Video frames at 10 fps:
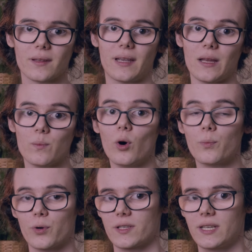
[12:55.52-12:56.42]
gain more
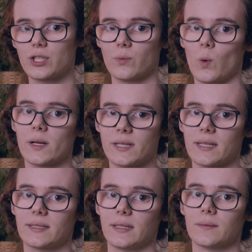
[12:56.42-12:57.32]
precision while
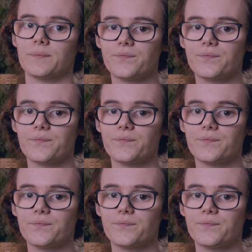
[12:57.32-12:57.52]
testing.